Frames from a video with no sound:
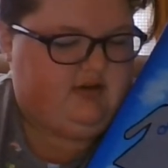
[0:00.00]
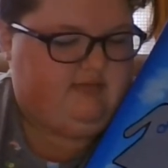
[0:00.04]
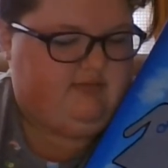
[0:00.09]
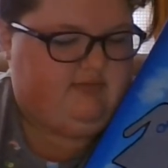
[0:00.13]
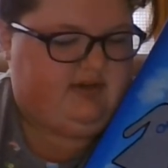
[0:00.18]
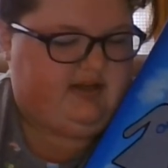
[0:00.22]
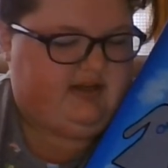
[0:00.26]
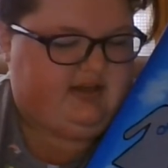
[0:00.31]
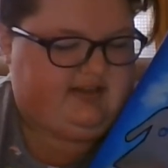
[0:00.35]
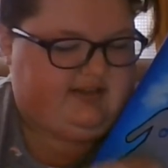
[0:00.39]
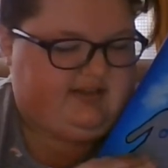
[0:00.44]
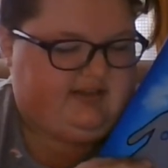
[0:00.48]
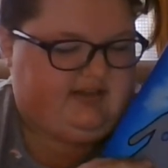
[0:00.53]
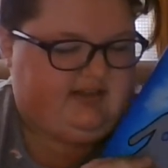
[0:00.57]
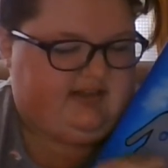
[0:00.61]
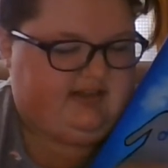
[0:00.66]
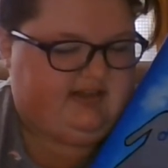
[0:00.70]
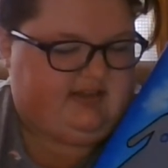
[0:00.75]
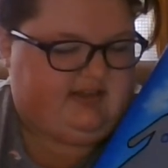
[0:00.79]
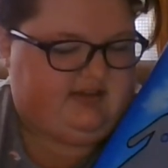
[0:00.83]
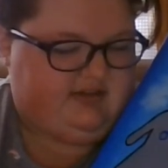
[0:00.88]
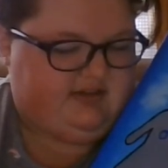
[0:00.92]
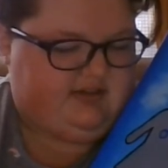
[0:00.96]
because it
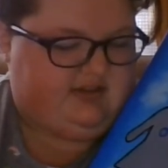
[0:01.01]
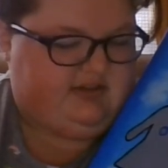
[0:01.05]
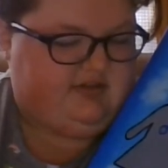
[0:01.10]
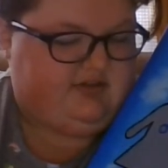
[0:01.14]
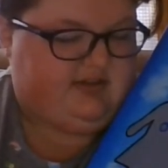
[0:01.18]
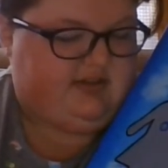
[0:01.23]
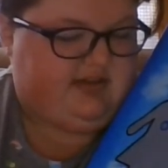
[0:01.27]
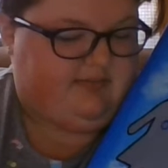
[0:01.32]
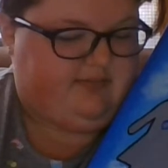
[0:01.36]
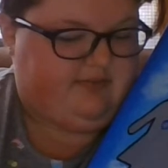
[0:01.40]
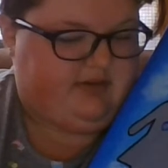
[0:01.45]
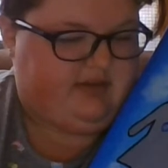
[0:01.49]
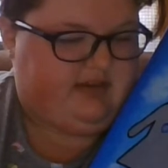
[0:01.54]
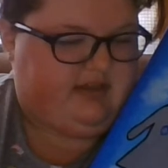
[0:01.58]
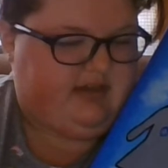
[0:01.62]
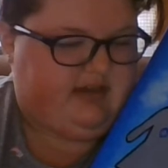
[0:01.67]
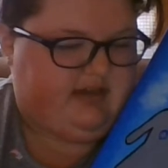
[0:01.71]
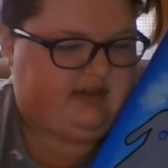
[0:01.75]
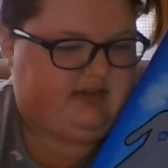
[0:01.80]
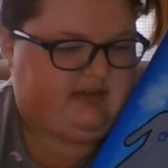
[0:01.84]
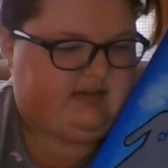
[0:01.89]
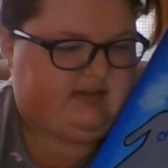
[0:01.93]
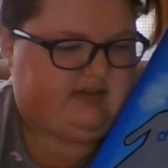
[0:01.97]
is still two separate
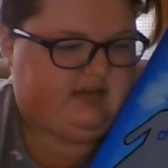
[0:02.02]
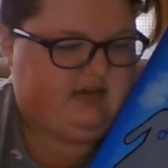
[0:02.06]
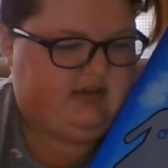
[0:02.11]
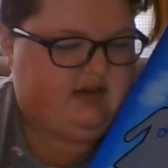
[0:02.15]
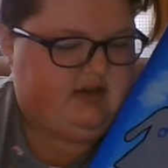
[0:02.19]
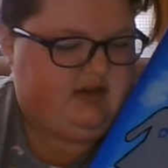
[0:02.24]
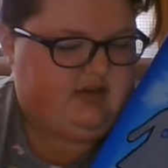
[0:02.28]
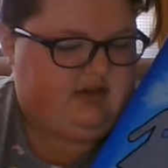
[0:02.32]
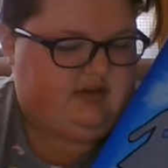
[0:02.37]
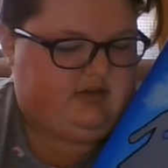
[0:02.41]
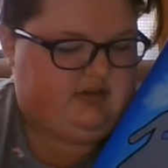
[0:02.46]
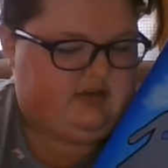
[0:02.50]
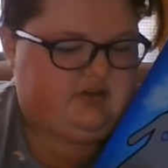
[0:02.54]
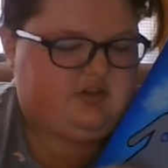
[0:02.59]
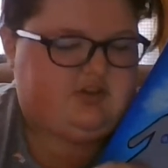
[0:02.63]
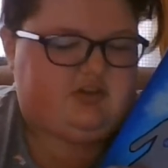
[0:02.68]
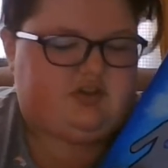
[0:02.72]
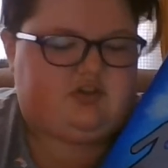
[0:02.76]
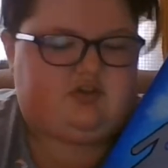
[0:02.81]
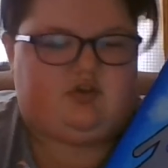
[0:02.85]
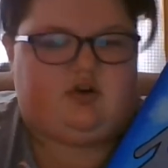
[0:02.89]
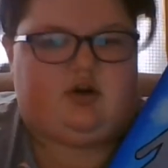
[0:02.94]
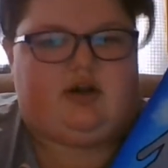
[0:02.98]
things. There's
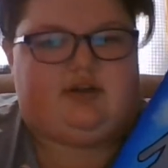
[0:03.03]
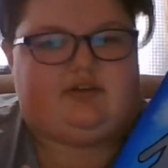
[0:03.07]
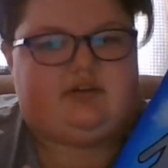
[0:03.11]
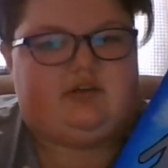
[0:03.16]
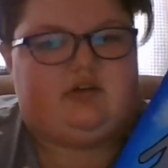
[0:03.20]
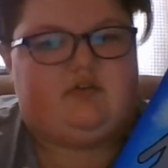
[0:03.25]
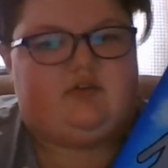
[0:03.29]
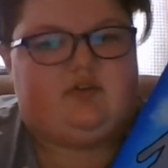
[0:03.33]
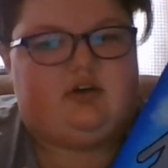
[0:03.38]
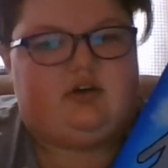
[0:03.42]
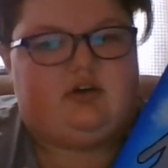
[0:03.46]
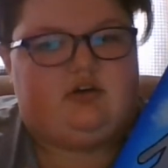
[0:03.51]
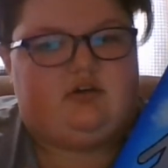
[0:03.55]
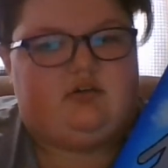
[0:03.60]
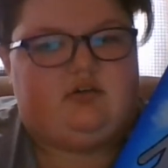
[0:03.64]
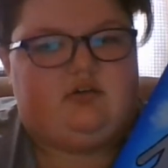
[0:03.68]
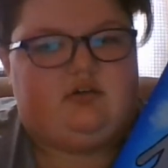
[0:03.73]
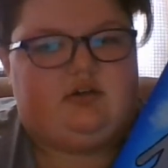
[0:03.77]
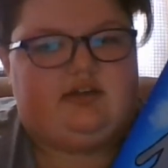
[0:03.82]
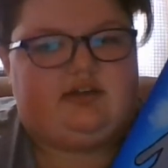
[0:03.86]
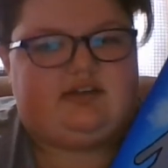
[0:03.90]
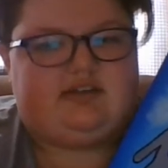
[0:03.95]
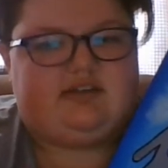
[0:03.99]
just crossover.
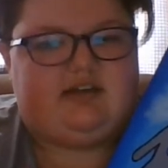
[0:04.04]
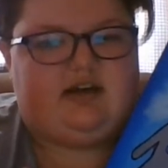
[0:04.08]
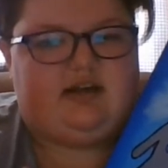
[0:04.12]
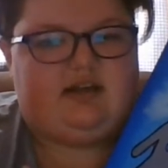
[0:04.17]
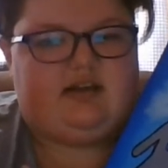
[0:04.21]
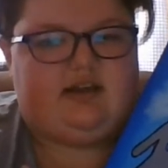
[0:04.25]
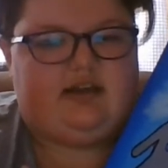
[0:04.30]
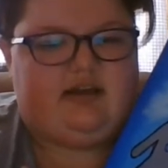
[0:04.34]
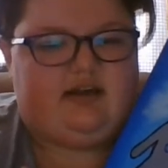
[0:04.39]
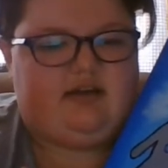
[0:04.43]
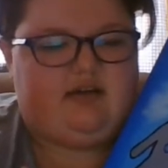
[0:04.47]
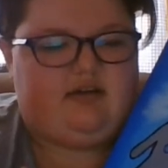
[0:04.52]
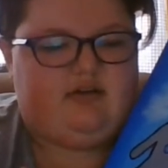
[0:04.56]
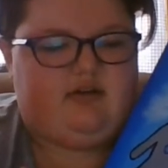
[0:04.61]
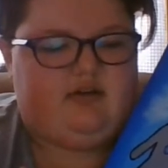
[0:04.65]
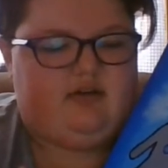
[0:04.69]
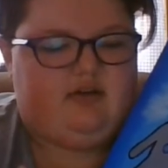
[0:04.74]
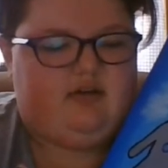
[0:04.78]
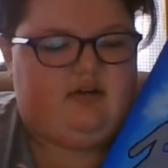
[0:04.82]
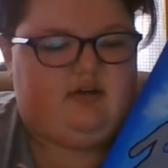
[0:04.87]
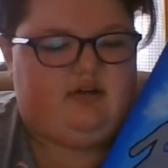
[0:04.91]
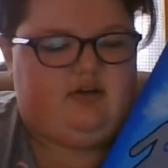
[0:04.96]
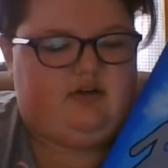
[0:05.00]
It's not
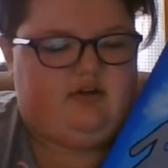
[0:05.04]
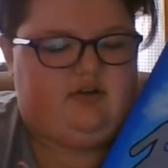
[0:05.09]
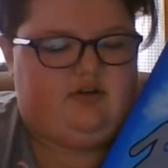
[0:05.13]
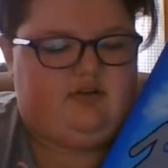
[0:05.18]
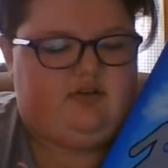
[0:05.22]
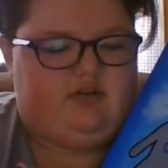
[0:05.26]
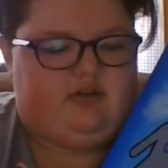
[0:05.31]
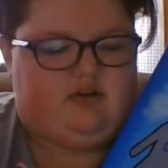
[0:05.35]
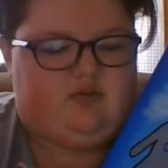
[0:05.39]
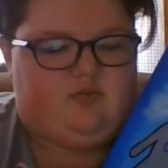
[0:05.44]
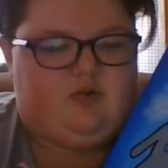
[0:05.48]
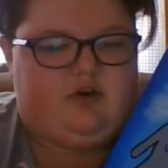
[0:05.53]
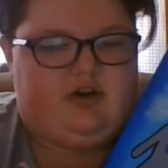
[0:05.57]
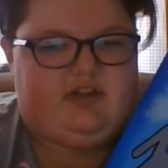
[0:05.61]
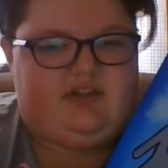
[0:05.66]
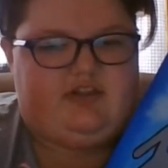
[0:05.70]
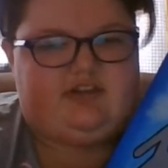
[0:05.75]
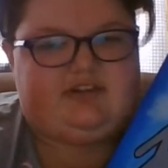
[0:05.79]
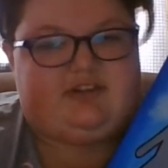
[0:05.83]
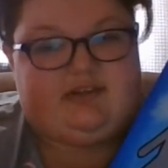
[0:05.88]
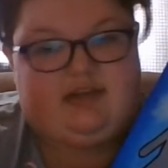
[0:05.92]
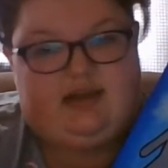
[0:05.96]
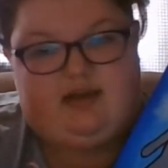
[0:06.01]
they're one and
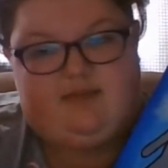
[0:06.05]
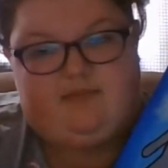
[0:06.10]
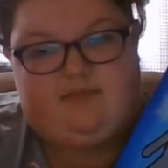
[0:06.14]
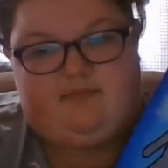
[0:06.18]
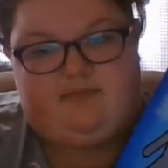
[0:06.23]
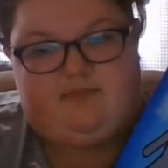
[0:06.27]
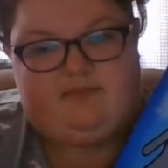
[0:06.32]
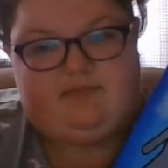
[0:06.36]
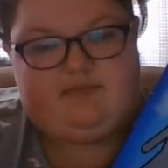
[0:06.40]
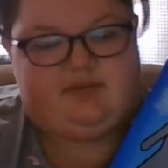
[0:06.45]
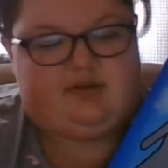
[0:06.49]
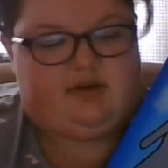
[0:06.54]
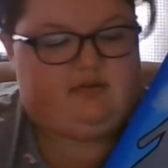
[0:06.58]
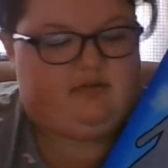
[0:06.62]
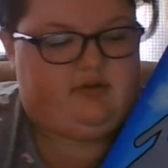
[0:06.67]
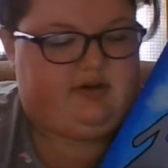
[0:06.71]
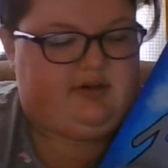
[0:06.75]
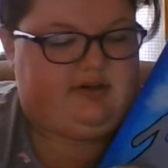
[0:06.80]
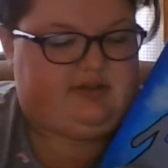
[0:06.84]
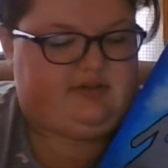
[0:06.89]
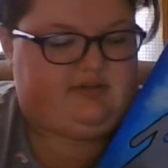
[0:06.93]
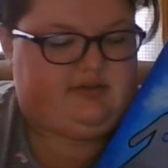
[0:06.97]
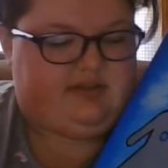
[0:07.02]
the same. So I
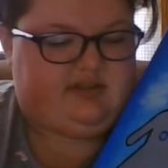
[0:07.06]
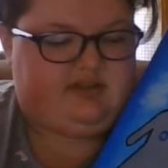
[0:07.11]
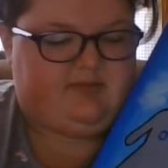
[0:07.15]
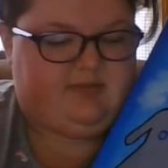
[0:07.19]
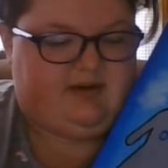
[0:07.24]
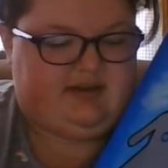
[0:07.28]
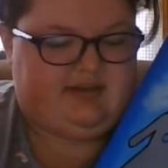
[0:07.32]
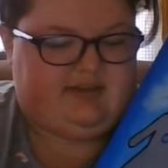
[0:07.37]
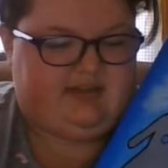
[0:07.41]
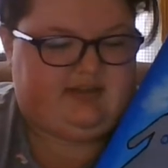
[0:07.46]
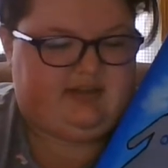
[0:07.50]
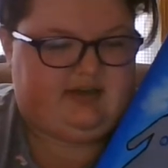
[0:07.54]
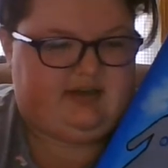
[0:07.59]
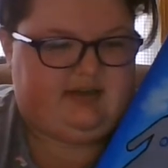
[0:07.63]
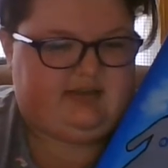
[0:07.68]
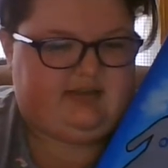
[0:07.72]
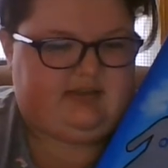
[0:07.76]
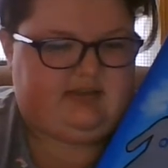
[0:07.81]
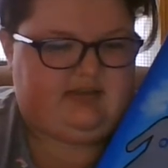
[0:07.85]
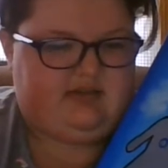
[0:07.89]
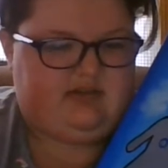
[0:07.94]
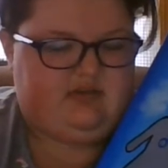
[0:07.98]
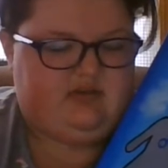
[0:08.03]
wanted to express that
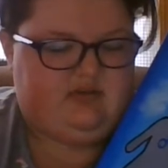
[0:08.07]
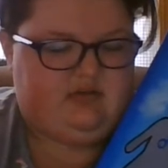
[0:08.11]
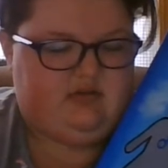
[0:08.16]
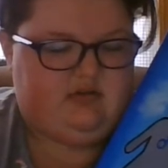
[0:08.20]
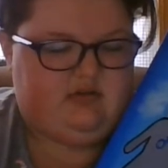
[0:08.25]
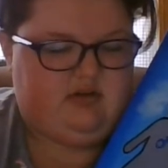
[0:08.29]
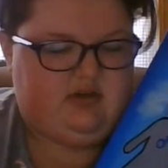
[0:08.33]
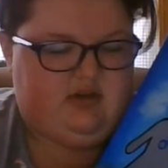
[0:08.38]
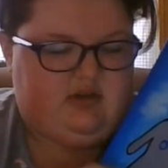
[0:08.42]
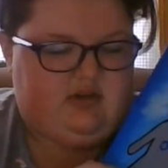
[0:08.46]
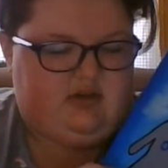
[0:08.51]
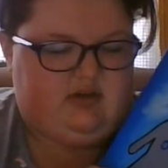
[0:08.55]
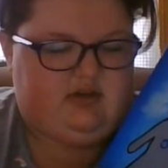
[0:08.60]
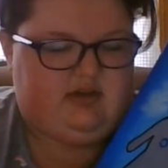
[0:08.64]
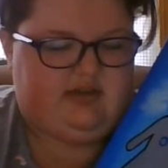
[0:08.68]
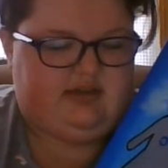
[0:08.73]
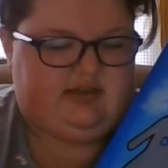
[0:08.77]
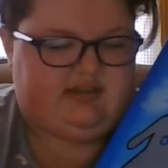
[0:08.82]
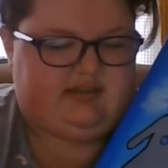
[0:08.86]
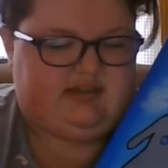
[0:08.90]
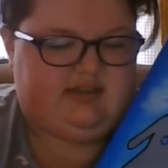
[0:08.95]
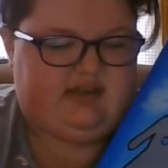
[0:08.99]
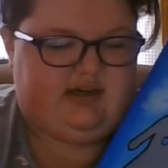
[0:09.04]

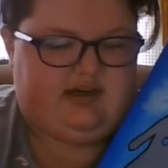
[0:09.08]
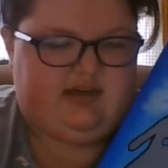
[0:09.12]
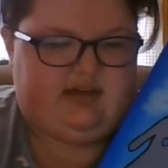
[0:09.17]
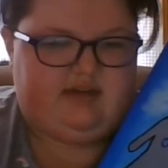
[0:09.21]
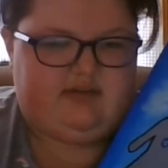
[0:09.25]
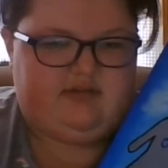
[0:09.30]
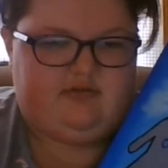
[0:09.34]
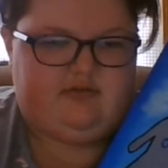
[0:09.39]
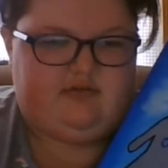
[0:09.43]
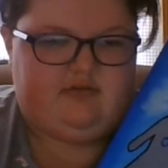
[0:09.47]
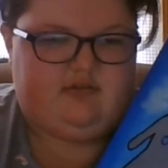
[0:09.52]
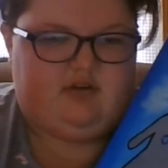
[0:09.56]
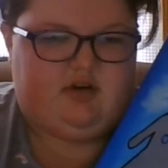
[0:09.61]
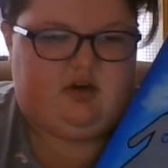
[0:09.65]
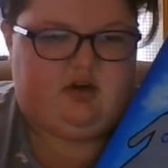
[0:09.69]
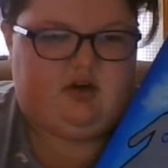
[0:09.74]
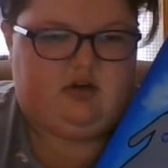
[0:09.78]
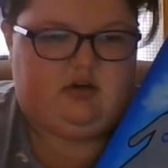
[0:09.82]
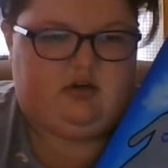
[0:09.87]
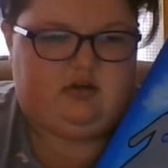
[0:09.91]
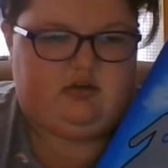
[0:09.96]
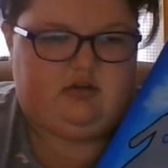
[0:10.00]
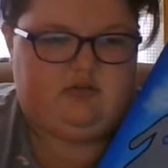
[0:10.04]
it's not
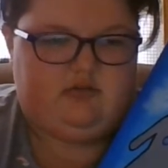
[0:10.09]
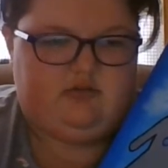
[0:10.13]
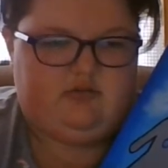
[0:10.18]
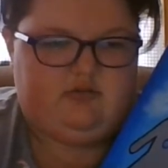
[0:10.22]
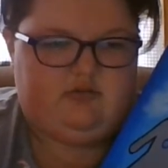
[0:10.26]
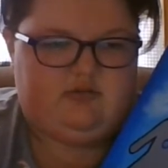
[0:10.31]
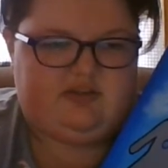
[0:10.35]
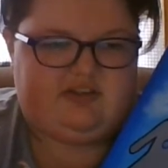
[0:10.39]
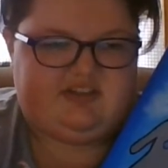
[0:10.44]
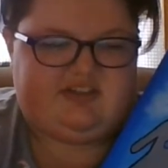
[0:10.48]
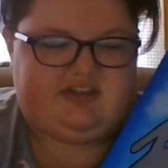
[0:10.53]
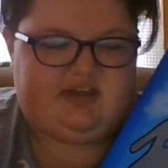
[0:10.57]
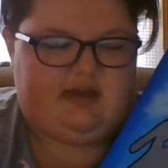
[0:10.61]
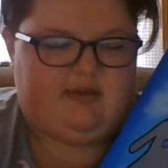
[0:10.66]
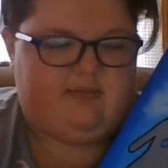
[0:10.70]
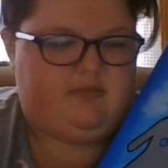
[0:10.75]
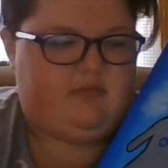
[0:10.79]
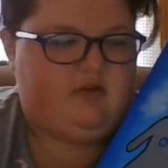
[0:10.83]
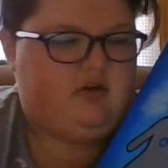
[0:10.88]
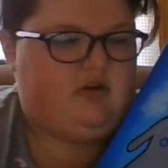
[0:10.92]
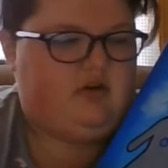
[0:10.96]
all the same.